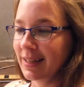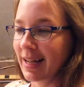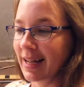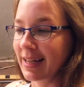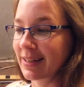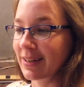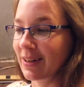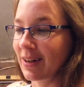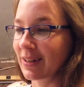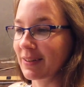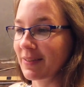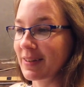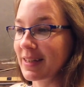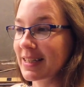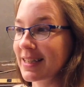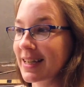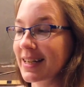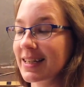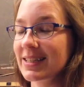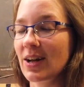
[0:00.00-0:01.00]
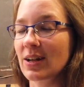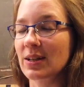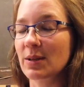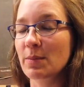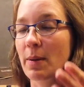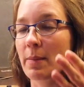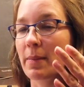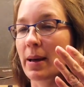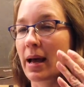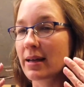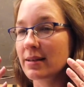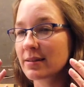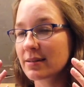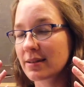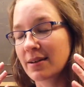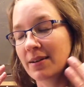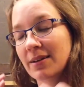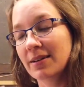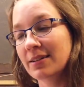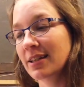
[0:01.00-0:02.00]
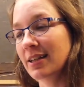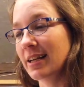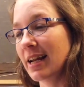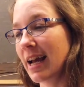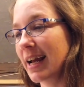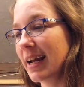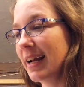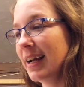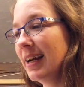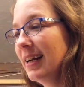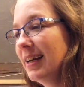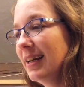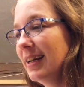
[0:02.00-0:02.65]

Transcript: and all of these things, all in my mask today,